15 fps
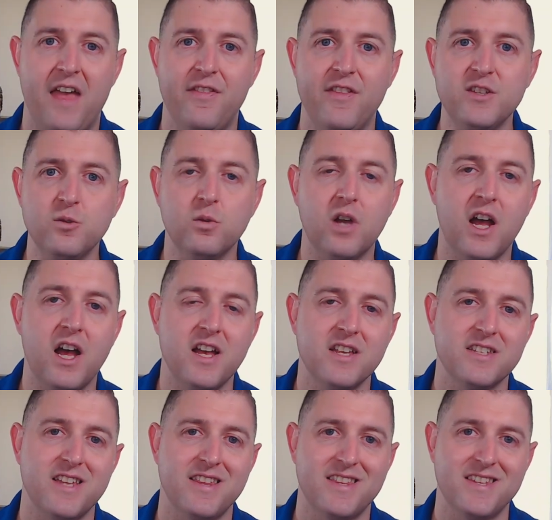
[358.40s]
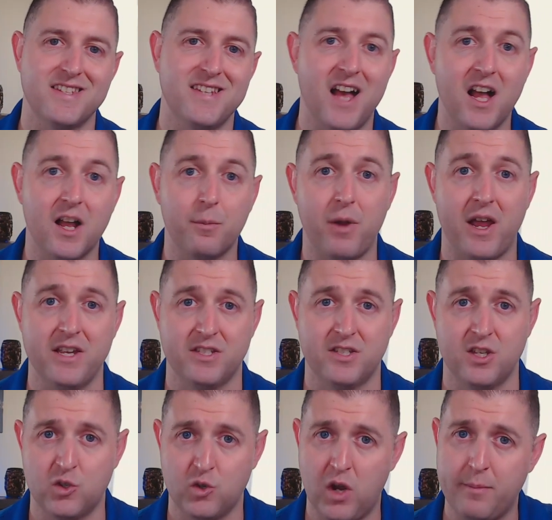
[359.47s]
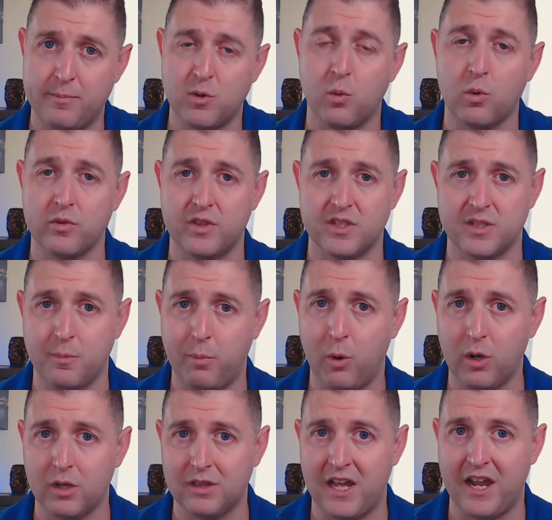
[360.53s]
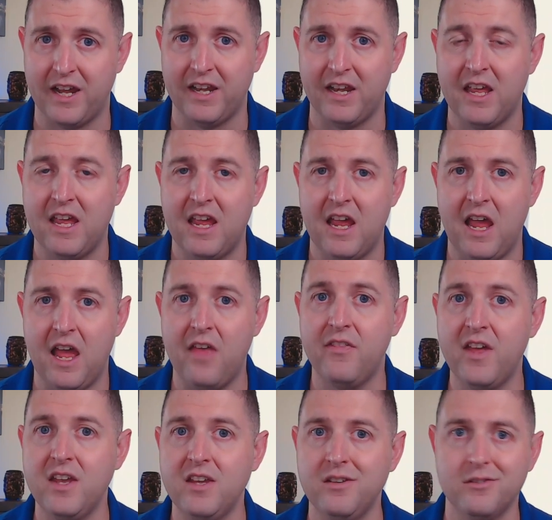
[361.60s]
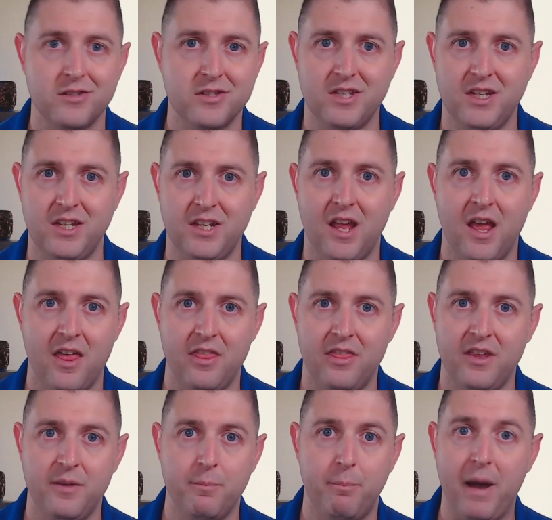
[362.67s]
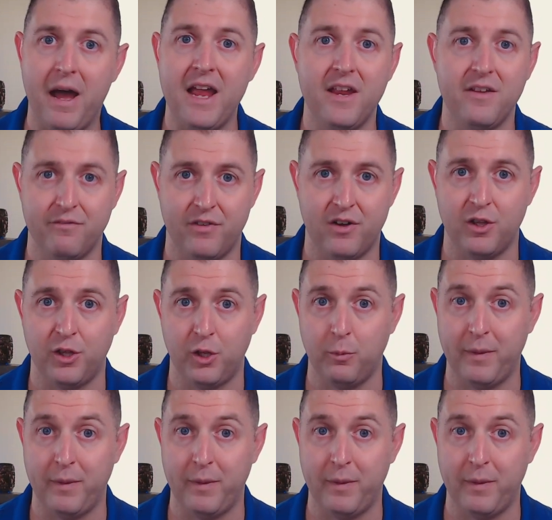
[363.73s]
this will cause the stock price to drop toward the support line. And then you'll see the buying volume